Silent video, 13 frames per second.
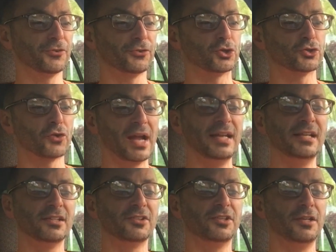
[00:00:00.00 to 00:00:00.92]
for
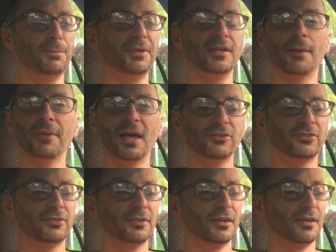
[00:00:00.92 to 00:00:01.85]
training the
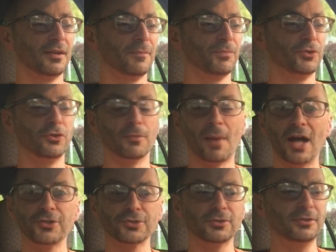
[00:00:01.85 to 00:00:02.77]
TPMS to the
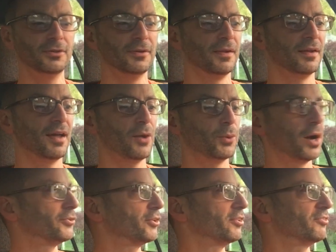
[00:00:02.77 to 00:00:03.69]
module.
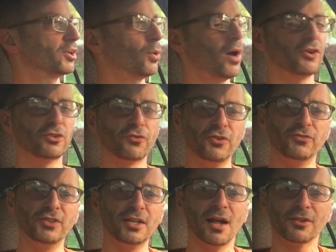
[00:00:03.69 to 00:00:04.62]
However, it requires a
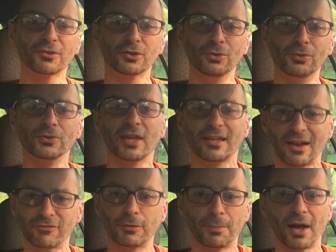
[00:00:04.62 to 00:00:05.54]
$50 tool that you
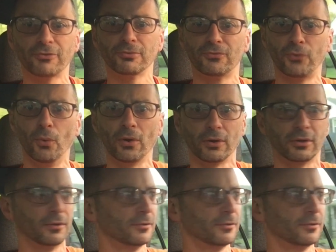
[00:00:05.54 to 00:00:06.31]
have to buy from Ford.